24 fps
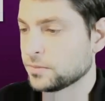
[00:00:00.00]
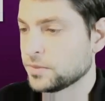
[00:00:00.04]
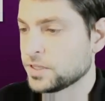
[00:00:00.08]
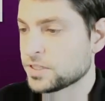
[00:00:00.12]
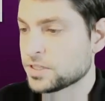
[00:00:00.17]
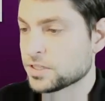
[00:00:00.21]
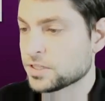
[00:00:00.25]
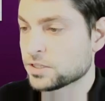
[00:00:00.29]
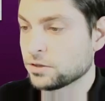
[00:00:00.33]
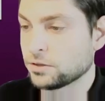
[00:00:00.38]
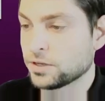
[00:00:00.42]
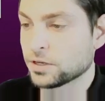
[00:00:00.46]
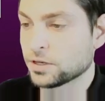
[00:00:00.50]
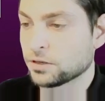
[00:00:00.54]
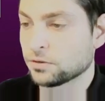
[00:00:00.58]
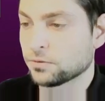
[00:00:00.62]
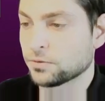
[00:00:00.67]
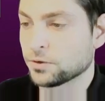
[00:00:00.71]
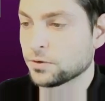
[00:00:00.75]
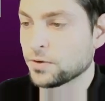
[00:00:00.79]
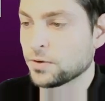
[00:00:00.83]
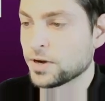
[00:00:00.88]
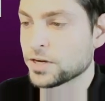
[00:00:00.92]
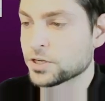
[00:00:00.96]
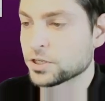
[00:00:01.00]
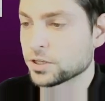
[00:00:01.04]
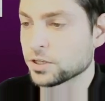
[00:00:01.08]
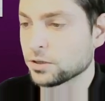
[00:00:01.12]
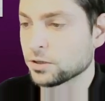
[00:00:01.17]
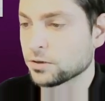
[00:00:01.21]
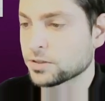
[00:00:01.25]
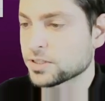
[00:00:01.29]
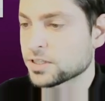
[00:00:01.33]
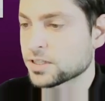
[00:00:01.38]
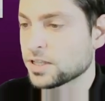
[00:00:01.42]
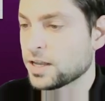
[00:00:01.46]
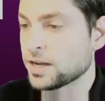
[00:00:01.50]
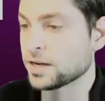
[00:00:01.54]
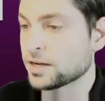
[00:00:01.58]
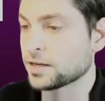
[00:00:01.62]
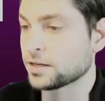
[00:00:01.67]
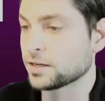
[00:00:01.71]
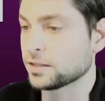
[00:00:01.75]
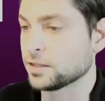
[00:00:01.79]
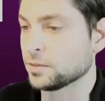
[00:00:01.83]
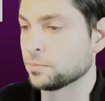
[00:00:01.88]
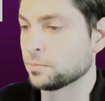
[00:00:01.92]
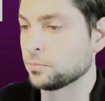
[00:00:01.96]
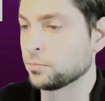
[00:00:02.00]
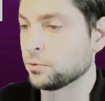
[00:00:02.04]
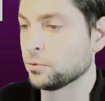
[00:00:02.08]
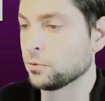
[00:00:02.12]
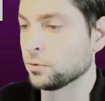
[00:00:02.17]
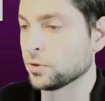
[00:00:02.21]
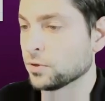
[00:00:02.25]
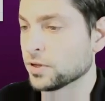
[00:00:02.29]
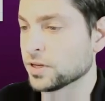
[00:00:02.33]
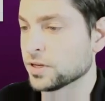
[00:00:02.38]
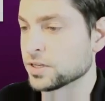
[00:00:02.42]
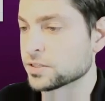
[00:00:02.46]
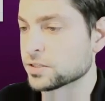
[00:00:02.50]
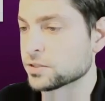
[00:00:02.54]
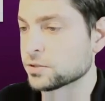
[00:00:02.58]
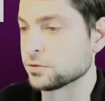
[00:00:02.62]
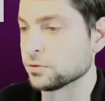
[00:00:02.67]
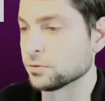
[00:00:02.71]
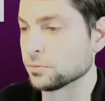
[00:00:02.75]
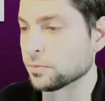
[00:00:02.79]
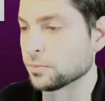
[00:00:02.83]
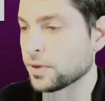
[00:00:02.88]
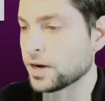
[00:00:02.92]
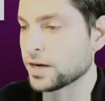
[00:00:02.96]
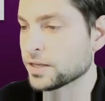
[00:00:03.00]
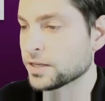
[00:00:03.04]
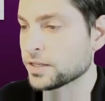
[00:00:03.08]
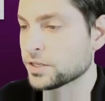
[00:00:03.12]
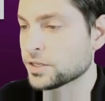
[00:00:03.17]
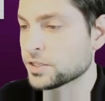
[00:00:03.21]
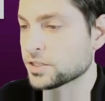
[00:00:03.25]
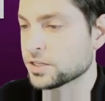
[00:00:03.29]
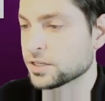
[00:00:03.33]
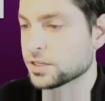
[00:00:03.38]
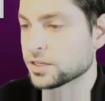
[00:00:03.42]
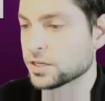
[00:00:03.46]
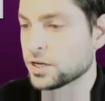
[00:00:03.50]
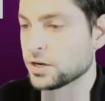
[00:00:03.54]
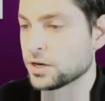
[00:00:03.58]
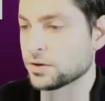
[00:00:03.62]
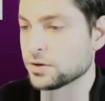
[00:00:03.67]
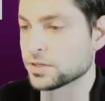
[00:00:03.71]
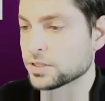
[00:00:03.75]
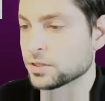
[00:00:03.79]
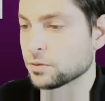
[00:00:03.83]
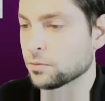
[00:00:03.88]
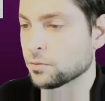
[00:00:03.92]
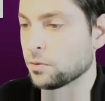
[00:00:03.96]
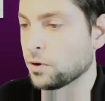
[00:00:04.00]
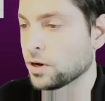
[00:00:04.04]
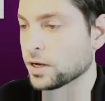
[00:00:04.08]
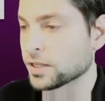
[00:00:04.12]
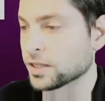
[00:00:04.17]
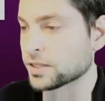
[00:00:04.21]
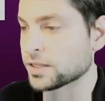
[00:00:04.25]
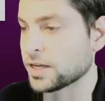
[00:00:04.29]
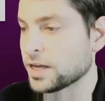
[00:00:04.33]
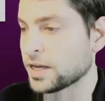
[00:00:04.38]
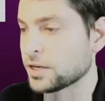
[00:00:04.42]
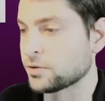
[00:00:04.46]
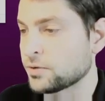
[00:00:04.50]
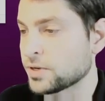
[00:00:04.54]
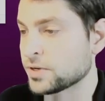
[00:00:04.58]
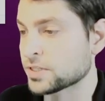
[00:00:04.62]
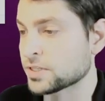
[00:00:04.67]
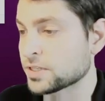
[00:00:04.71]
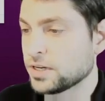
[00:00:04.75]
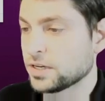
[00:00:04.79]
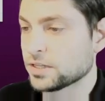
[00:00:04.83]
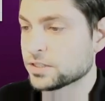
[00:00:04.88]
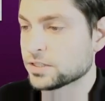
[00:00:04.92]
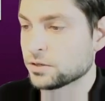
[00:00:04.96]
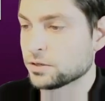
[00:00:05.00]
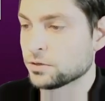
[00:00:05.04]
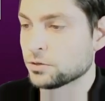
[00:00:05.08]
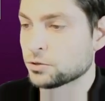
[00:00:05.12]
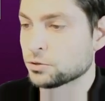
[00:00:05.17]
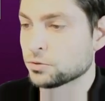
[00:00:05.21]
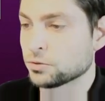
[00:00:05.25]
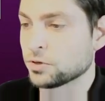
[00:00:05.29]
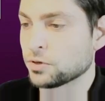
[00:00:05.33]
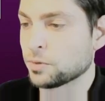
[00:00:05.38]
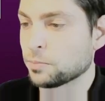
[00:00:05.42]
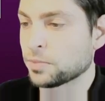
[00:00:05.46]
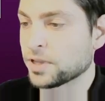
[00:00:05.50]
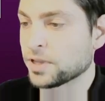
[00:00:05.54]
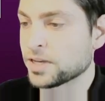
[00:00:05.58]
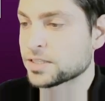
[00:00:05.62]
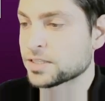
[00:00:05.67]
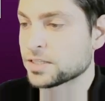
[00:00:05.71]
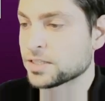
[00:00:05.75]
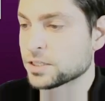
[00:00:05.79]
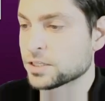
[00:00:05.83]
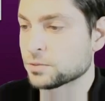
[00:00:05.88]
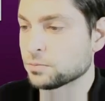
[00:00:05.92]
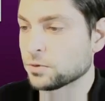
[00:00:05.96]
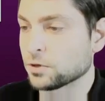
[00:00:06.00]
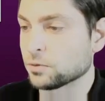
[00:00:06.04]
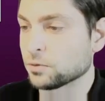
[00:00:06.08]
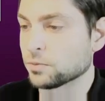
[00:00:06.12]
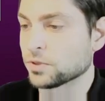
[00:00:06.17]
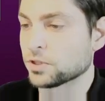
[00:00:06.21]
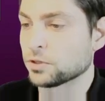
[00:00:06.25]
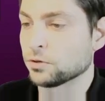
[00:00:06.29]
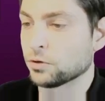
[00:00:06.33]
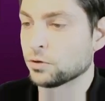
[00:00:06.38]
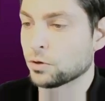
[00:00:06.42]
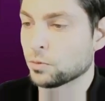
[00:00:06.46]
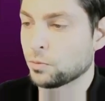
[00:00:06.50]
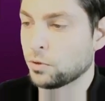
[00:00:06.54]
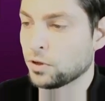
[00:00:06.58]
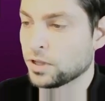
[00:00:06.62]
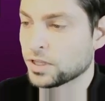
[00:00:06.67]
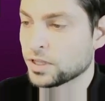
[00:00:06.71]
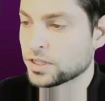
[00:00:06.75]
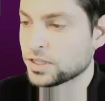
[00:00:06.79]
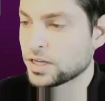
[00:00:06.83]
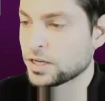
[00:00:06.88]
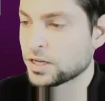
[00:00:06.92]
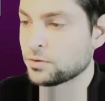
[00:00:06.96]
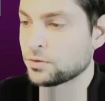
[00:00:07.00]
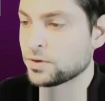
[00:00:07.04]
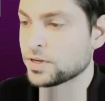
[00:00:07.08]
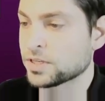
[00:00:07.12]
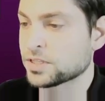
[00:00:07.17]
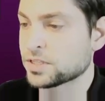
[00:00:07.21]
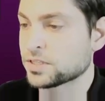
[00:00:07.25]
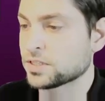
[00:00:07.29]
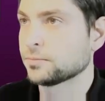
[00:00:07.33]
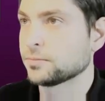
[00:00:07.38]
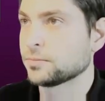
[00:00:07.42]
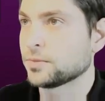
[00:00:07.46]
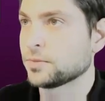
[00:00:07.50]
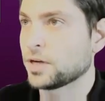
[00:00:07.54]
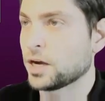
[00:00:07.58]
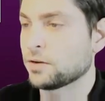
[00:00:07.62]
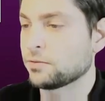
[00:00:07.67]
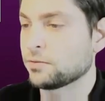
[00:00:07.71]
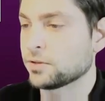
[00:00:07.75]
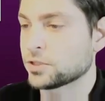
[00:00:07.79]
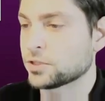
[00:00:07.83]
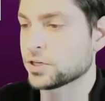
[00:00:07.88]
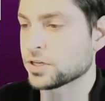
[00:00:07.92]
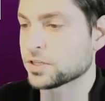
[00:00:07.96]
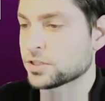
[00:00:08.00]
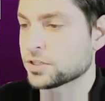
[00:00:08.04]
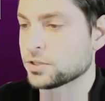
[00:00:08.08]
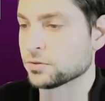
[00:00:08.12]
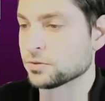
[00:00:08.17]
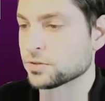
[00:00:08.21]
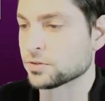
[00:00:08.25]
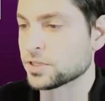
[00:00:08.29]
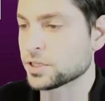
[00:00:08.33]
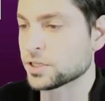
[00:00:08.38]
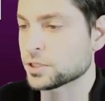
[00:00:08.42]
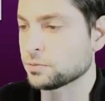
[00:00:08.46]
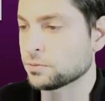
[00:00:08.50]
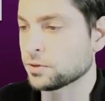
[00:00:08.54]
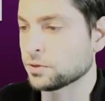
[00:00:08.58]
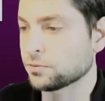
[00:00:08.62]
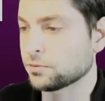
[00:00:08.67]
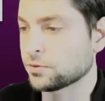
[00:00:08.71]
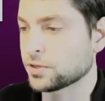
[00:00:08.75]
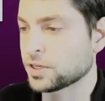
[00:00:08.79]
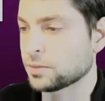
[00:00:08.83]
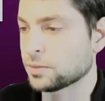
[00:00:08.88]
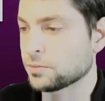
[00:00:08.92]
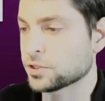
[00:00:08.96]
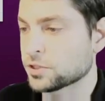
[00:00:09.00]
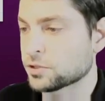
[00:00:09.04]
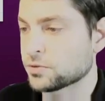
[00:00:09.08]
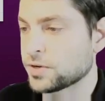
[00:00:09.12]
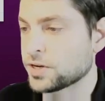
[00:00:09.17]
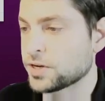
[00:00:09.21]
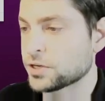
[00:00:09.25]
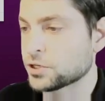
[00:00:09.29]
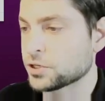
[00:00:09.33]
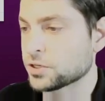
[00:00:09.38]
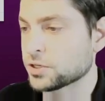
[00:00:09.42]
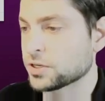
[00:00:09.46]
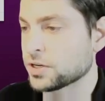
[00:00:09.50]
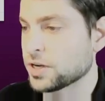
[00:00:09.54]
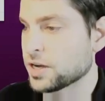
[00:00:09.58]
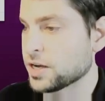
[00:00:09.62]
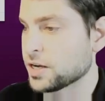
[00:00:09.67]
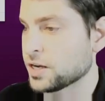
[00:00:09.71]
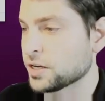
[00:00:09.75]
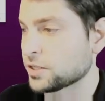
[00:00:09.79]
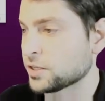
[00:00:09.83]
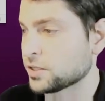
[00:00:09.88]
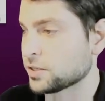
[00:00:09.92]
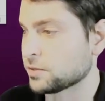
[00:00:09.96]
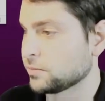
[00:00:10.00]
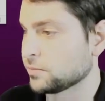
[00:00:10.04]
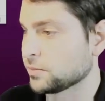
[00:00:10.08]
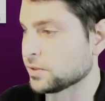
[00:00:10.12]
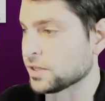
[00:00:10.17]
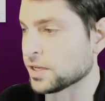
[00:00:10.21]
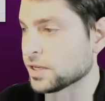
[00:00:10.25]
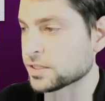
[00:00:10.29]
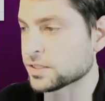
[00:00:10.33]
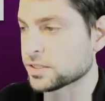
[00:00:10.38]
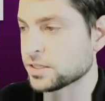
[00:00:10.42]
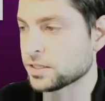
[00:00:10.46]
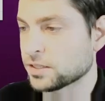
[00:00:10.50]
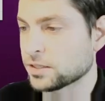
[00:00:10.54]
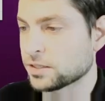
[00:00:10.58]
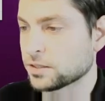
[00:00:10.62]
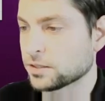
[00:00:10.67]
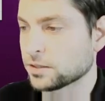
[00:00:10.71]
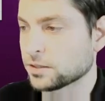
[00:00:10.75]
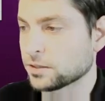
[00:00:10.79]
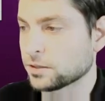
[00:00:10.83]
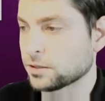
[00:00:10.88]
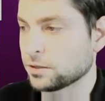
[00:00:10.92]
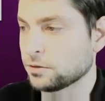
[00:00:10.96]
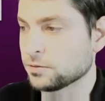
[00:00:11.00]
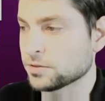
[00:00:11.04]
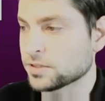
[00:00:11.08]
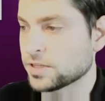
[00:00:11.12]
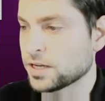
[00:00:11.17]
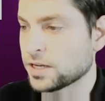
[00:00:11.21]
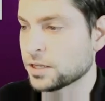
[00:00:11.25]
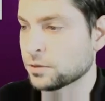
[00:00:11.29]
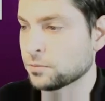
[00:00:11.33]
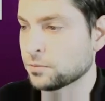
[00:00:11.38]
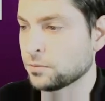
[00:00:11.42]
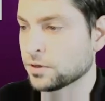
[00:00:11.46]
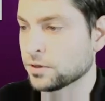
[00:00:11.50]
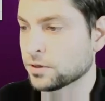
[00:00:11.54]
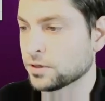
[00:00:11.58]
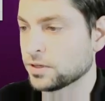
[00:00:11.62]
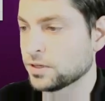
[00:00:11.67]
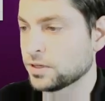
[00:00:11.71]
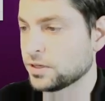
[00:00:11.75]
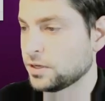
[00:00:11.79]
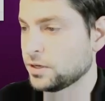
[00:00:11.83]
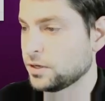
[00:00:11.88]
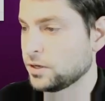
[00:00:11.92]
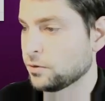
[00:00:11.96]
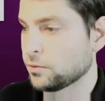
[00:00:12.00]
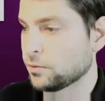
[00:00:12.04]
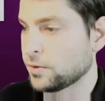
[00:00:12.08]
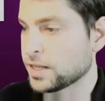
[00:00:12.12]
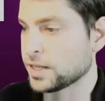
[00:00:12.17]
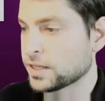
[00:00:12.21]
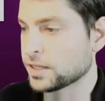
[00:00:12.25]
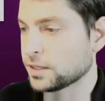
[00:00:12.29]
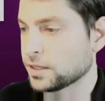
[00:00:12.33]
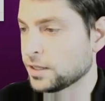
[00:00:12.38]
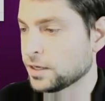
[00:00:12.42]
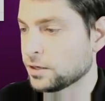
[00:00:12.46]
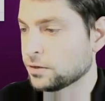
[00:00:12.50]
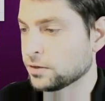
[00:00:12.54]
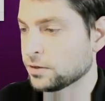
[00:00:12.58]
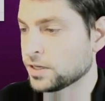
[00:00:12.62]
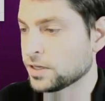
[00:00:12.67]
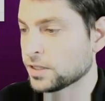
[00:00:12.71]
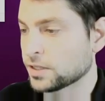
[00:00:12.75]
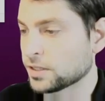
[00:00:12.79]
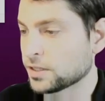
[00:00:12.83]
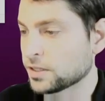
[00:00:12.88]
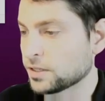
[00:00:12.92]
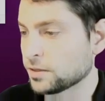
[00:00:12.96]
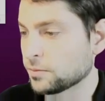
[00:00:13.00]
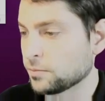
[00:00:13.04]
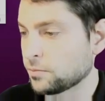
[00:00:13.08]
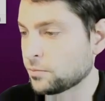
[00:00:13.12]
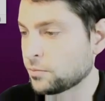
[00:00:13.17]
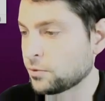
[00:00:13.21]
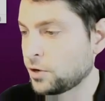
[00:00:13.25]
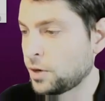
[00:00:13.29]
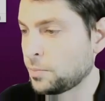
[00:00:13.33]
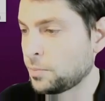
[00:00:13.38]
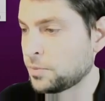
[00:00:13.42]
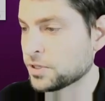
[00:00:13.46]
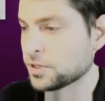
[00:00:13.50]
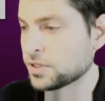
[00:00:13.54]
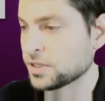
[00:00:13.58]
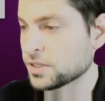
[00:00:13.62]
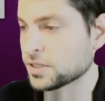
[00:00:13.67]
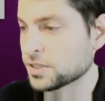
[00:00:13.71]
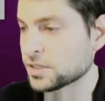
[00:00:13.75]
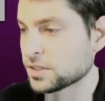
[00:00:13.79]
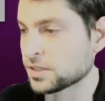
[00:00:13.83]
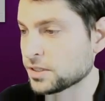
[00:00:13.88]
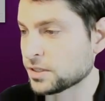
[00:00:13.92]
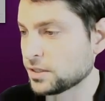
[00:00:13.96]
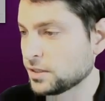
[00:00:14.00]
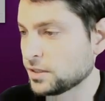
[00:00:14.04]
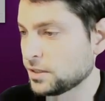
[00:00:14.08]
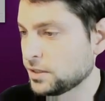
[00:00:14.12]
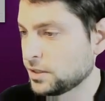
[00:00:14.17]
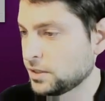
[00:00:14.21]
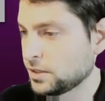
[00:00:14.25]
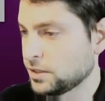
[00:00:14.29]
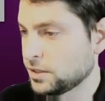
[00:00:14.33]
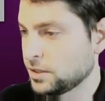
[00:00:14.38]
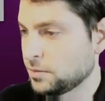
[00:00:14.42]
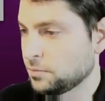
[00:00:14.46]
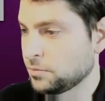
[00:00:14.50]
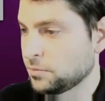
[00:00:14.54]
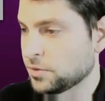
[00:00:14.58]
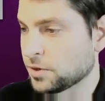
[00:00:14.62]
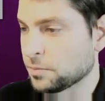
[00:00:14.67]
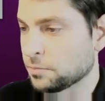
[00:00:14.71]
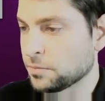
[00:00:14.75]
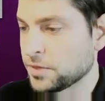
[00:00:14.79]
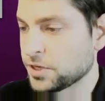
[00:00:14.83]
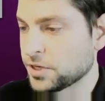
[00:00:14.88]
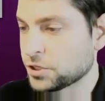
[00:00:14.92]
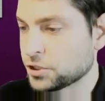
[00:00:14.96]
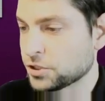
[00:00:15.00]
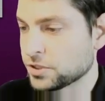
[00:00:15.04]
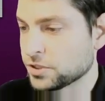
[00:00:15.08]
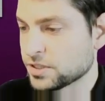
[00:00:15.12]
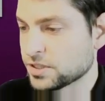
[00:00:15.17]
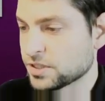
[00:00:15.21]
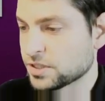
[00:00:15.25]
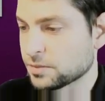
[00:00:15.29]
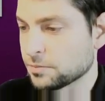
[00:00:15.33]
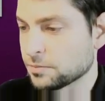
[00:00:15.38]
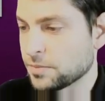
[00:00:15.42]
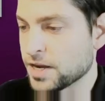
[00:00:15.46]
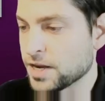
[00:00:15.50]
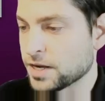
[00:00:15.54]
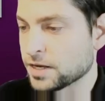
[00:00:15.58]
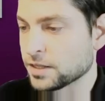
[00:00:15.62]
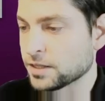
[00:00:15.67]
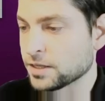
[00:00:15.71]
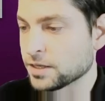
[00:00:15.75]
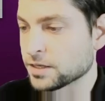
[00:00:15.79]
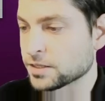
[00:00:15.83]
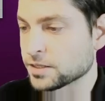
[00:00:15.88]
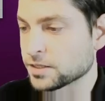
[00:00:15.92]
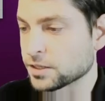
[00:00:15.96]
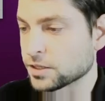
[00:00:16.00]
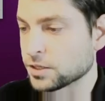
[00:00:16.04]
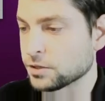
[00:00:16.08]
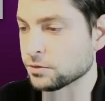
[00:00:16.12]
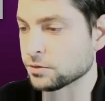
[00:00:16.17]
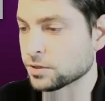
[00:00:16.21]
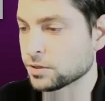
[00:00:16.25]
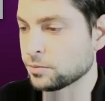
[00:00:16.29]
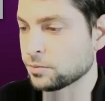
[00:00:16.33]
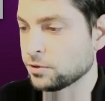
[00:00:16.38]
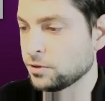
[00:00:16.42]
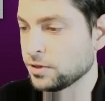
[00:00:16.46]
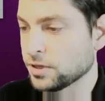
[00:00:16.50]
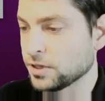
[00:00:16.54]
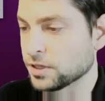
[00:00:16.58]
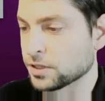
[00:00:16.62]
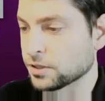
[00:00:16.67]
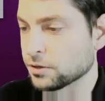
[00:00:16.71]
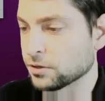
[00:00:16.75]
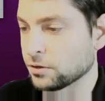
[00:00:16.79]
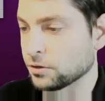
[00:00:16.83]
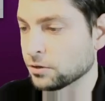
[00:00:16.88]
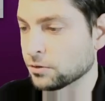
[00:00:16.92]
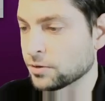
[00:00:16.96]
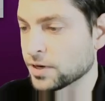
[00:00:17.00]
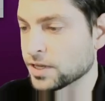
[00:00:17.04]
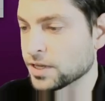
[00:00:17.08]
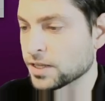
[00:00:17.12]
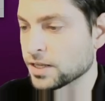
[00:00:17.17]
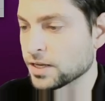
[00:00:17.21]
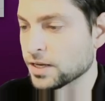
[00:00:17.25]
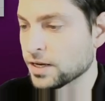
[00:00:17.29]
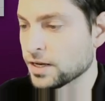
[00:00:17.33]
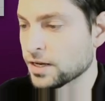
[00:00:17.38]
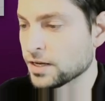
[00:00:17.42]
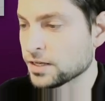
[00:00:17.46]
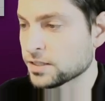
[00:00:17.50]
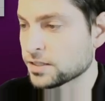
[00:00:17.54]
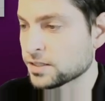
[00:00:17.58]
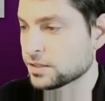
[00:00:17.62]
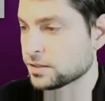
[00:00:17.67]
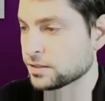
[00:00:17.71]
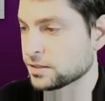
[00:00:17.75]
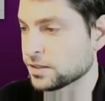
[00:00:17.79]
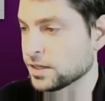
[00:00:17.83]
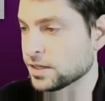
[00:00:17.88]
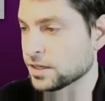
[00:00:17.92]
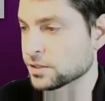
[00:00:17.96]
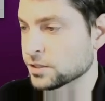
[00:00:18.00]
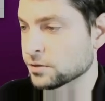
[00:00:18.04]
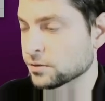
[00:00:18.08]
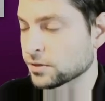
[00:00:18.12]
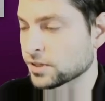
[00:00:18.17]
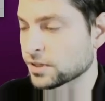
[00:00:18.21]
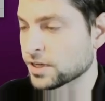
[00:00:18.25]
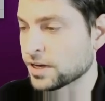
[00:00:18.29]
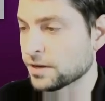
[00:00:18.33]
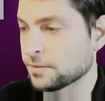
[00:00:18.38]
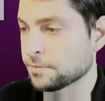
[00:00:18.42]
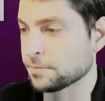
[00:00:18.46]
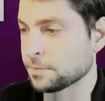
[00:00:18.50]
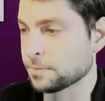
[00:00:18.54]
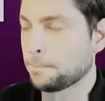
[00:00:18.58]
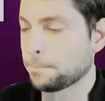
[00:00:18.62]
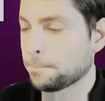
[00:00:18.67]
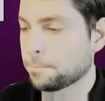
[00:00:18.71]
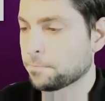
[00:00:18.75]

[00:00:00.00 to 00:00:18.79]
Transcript: This is how the configuration looks like. The pool is 2Miners and here is the wallet address. So you should replace this one with your wallet address. I will just use this one for demonstration and that's it. Close that one, right click on it, properties, permissions, make it executable. It already is, that's okay.